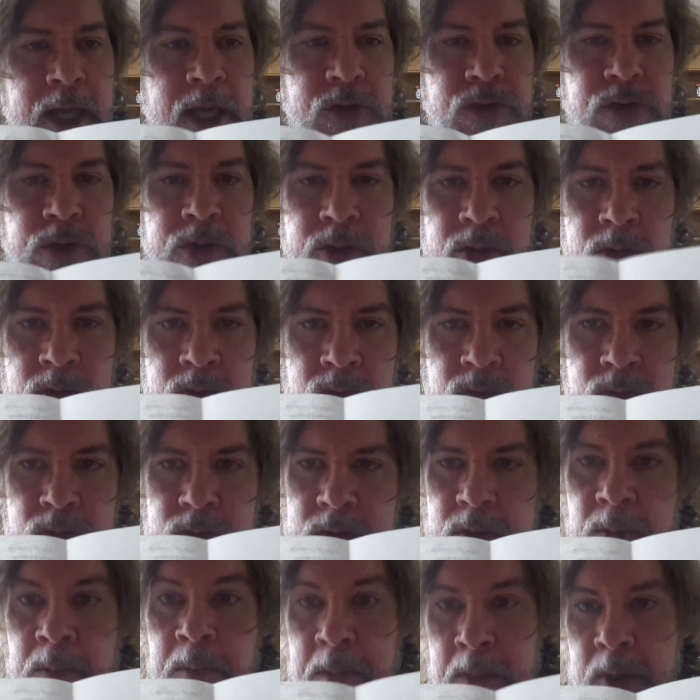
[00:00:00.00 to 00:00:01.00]
actually
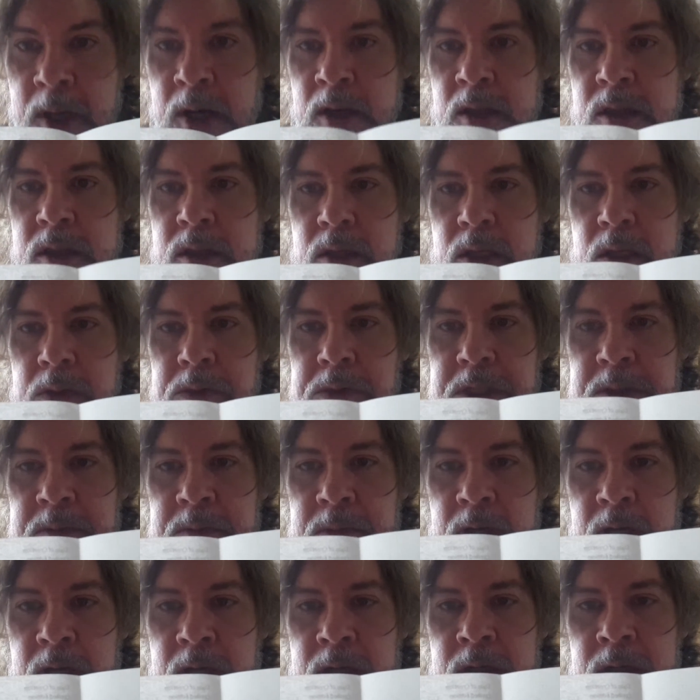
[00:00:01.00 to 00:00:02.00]
know the month it was
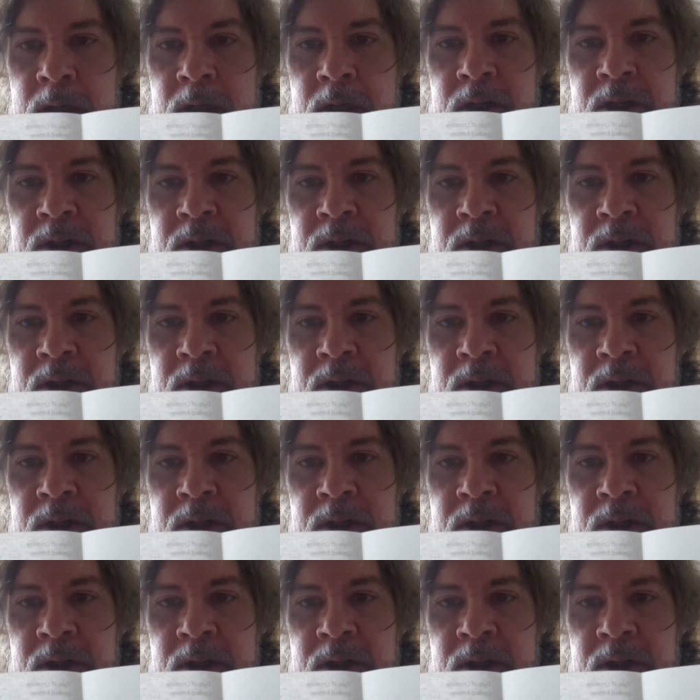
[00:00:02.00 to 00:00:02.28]
made.